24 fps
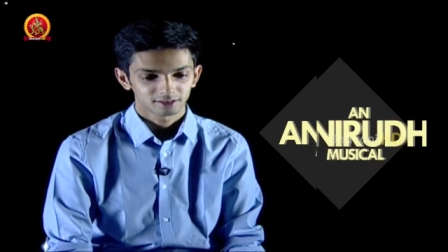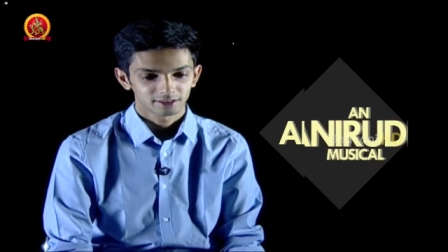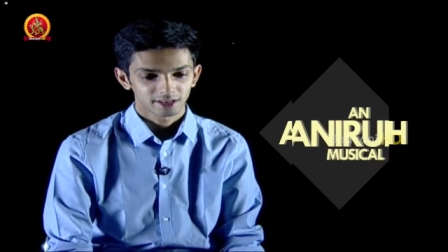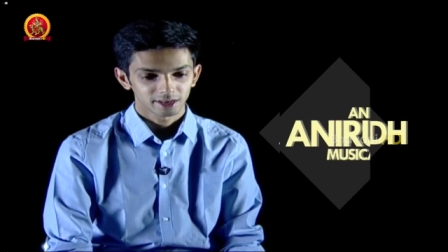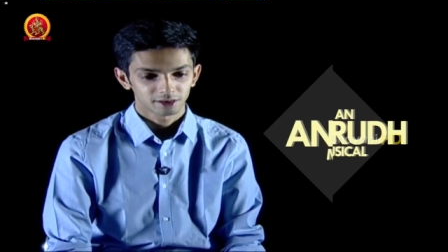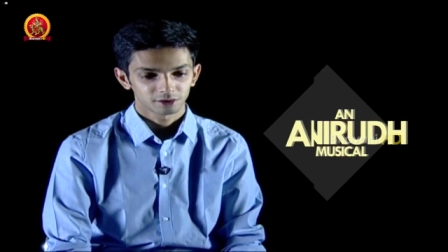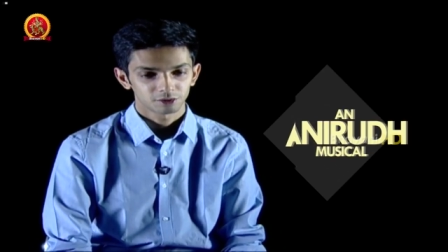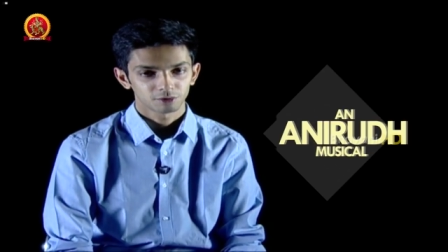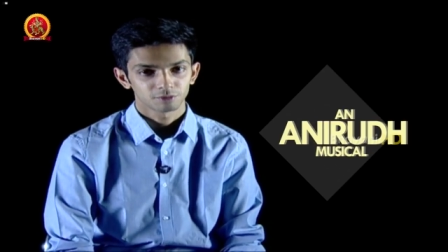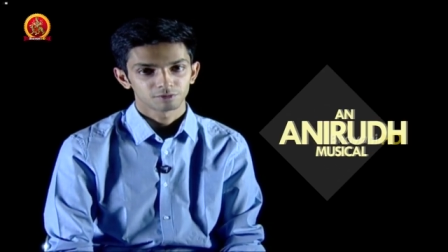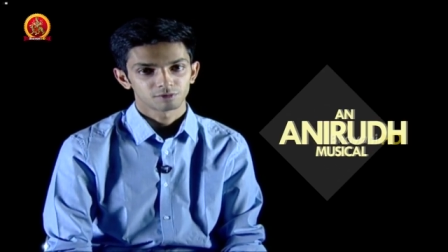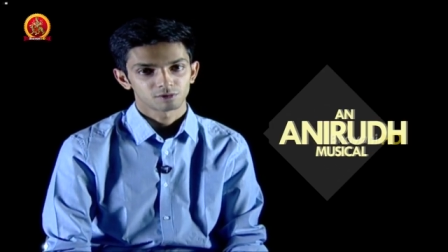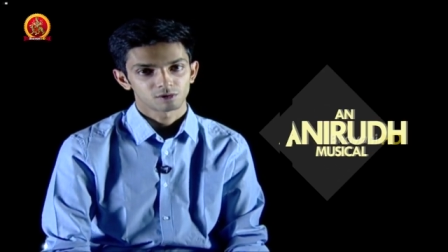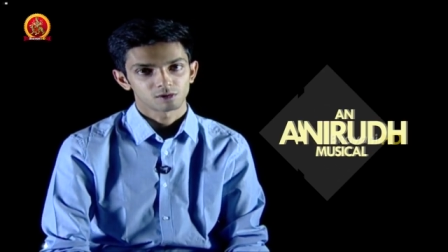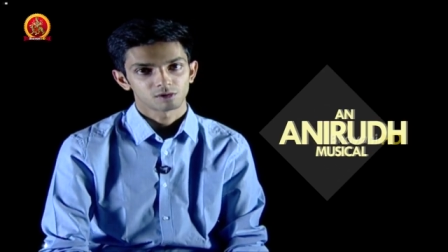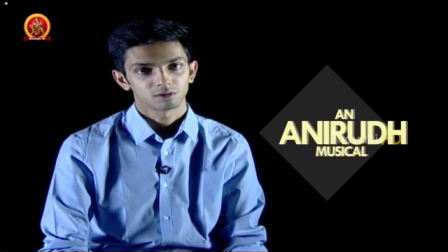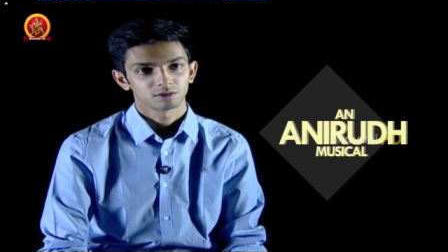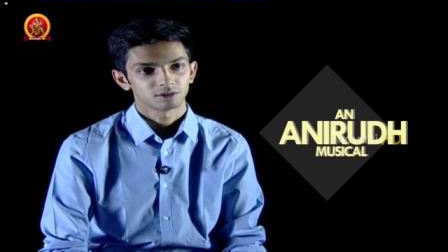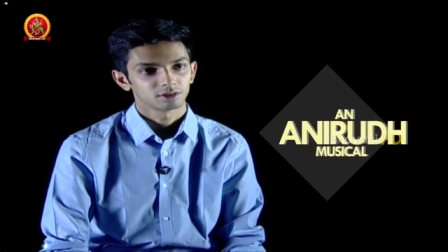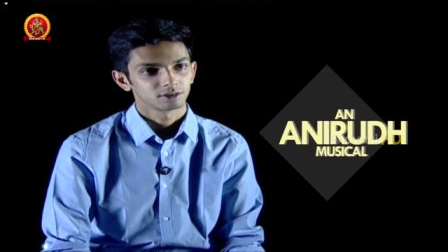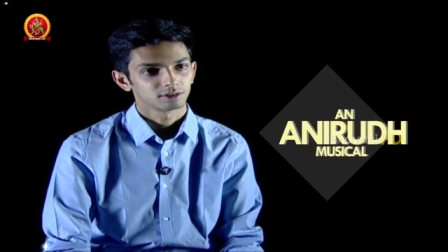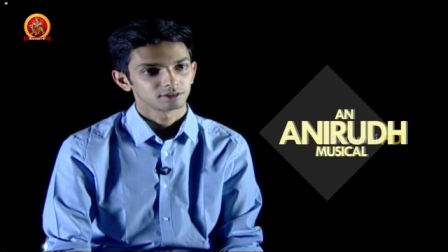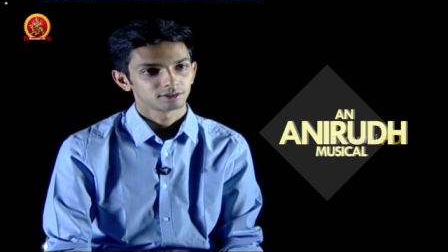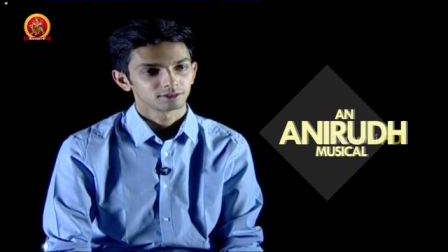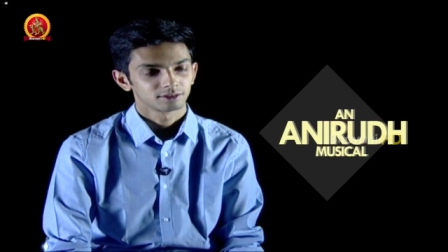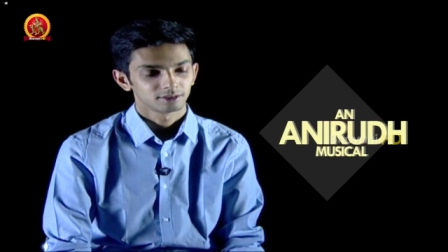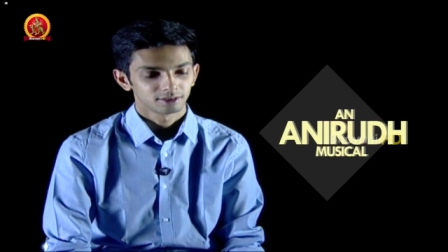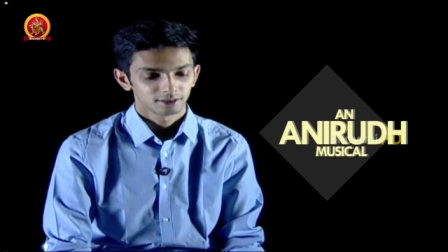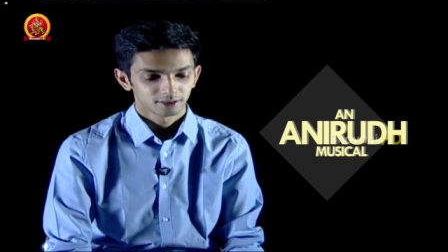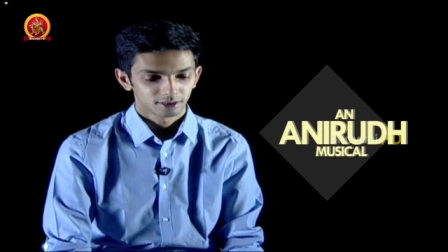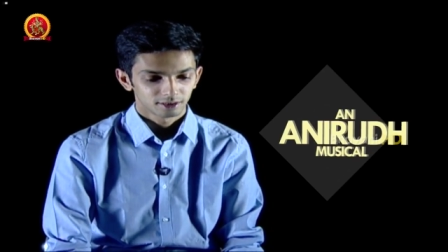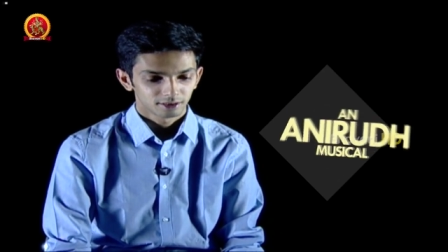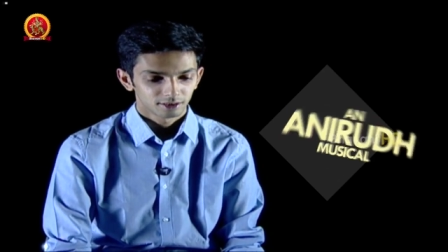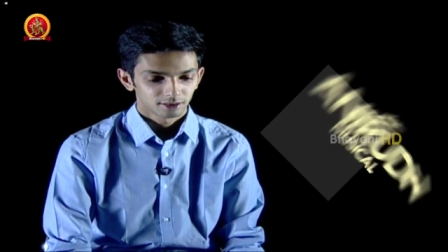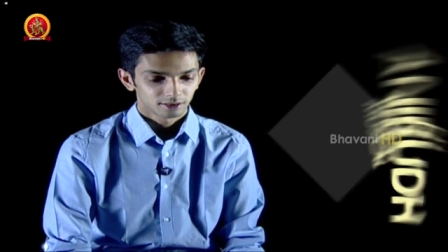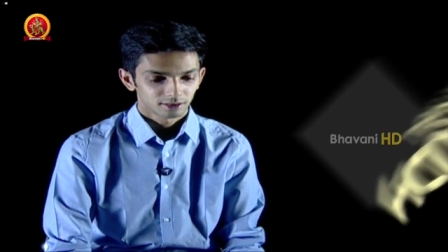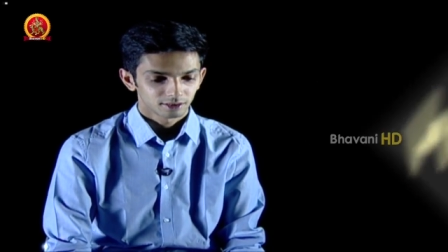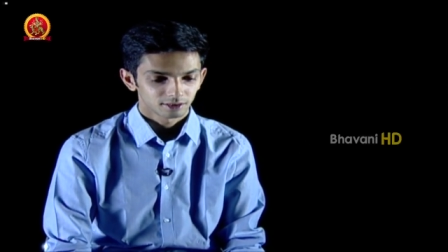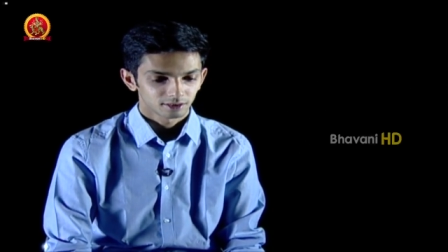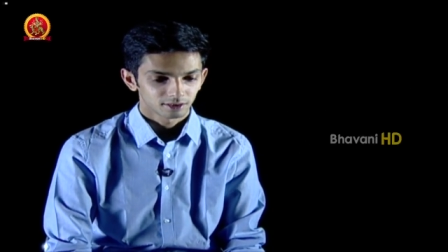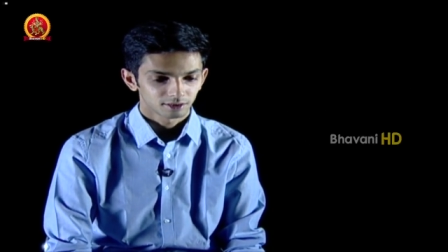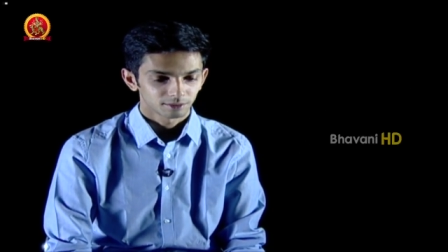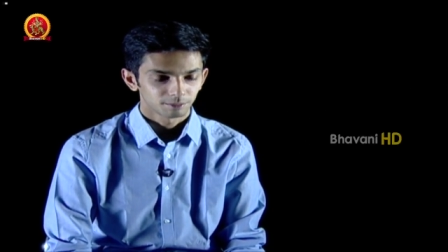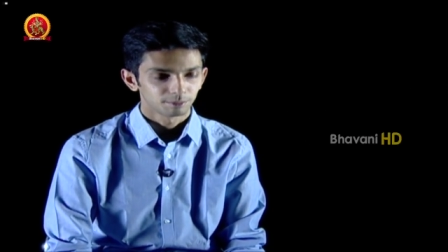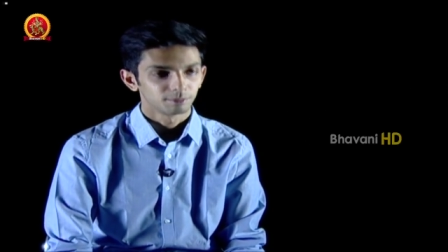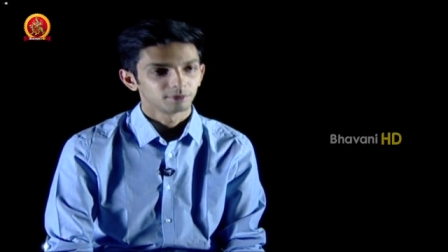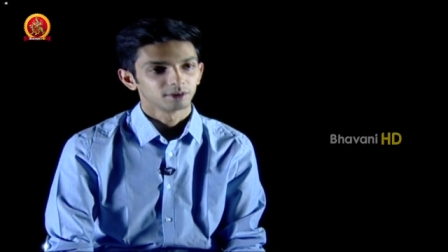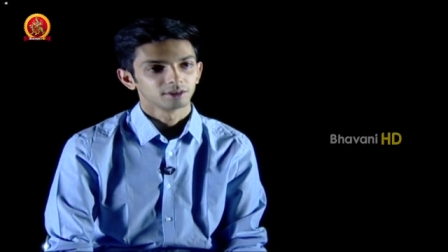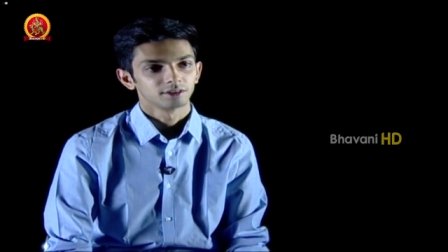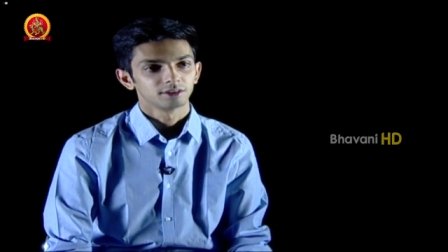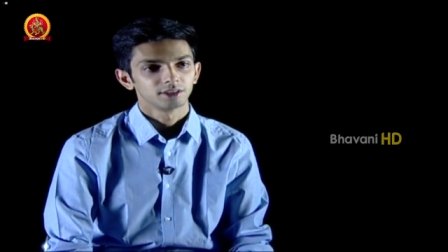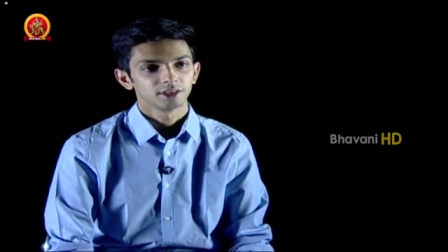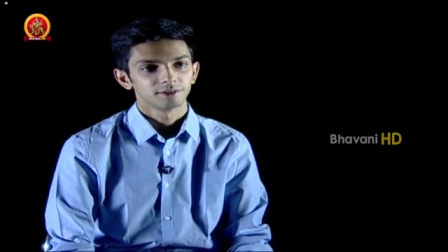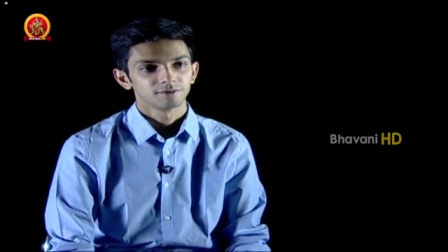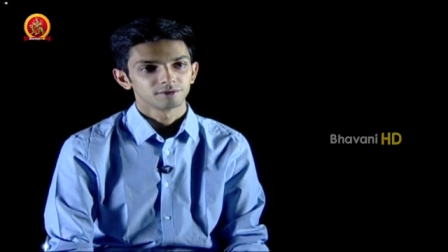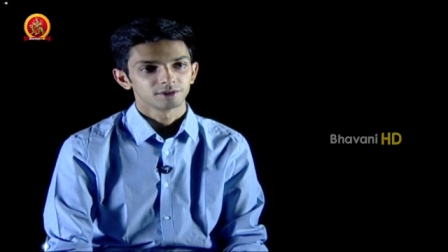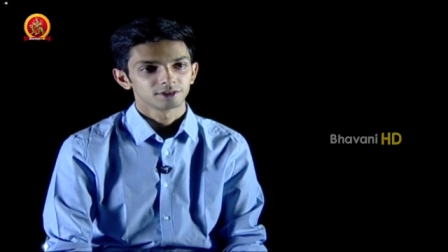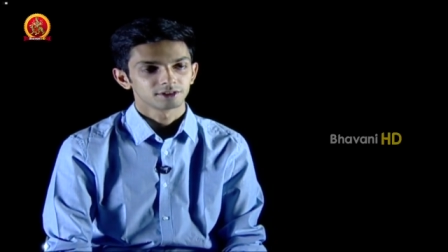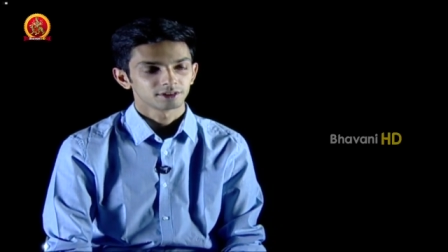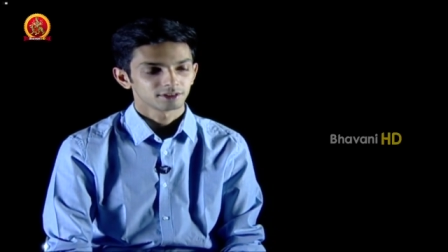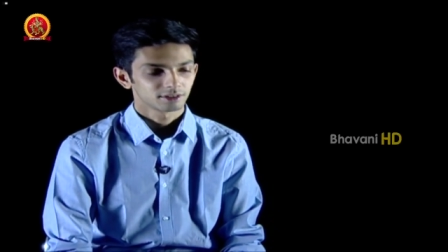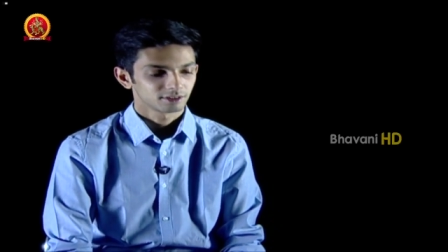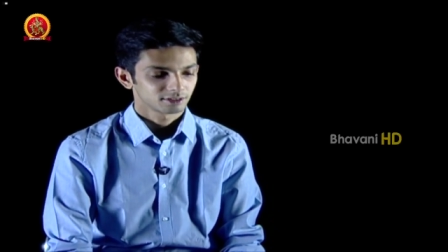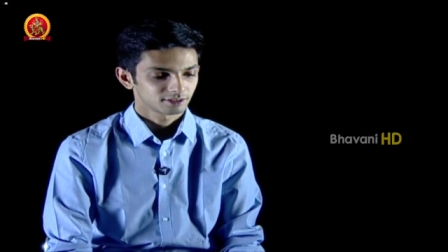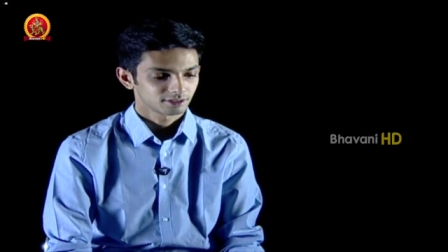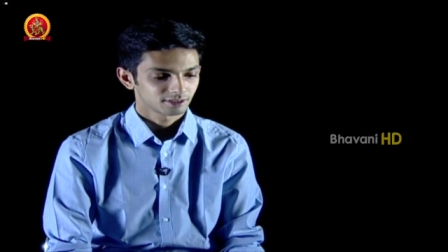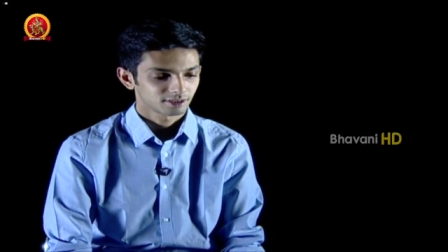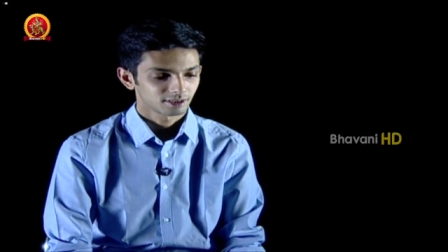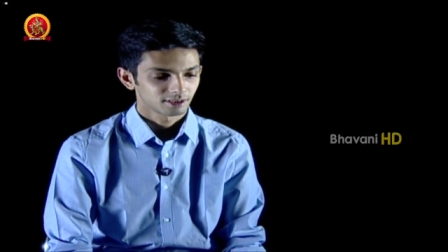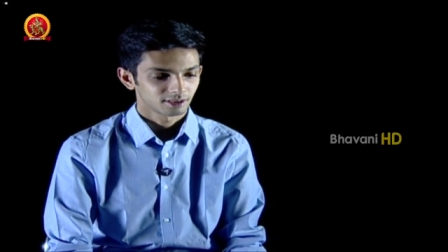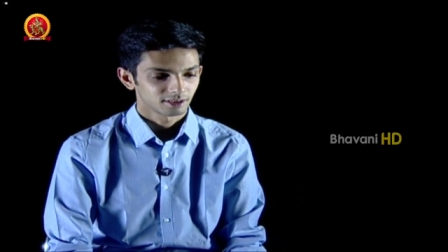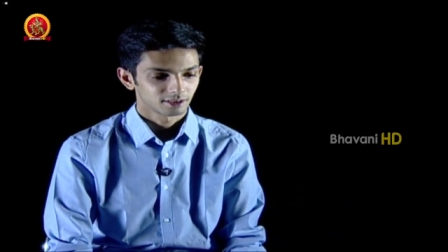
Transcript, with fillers: Thank you for all the birthday wishes.